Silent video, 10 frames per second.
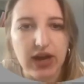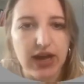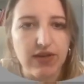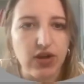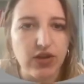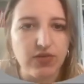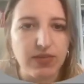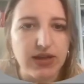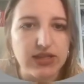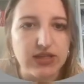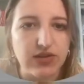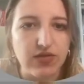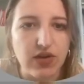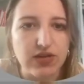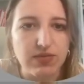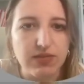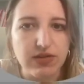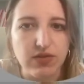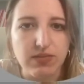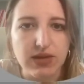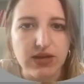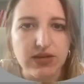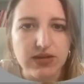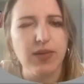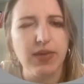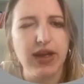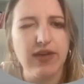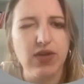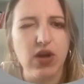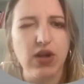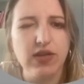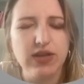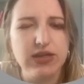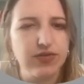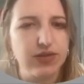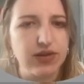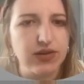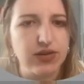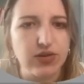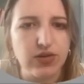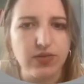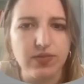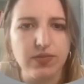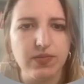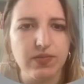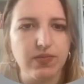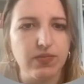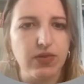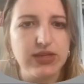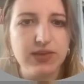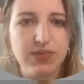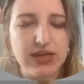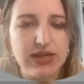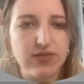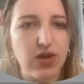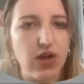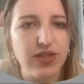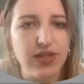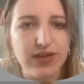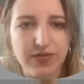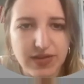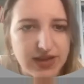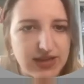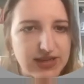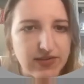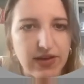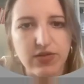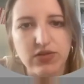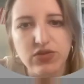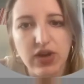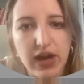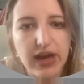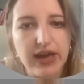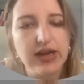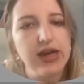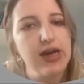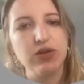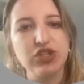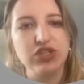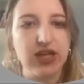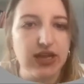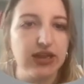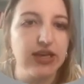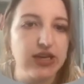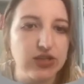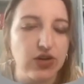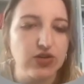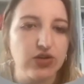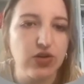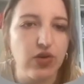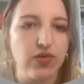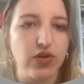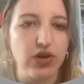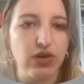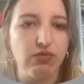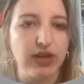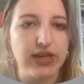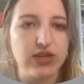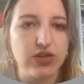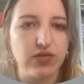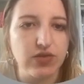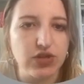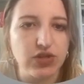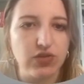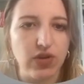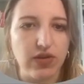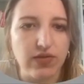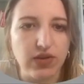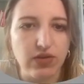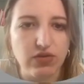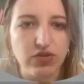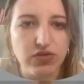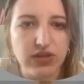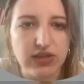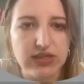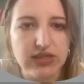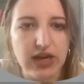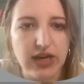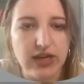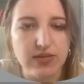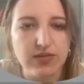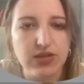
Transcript: I have all of my list of all the different meals. Um, I have all of the different, you know, recipes of all the different things I've ever tried, which then links also over, relates over to all of the grocery list items.